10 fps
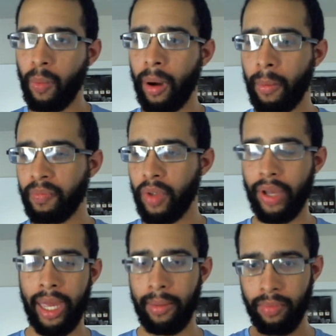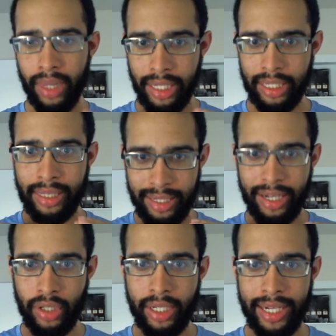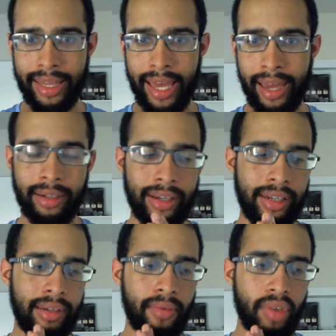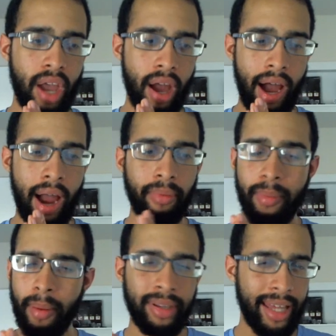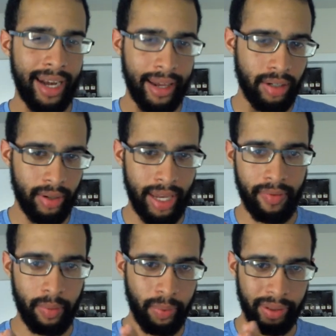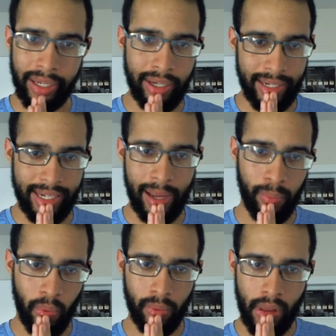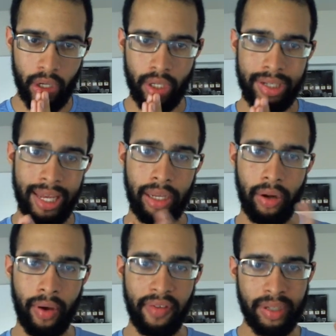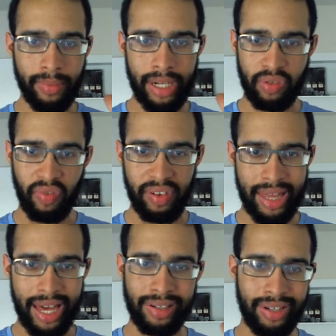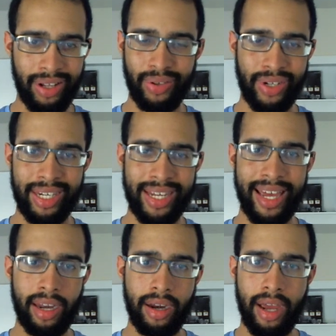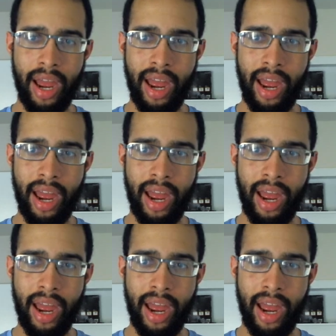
Well, okay, let's actually take that, because I remember that Esther gave a really good example. She's like, if somebody is $50,000 in debt,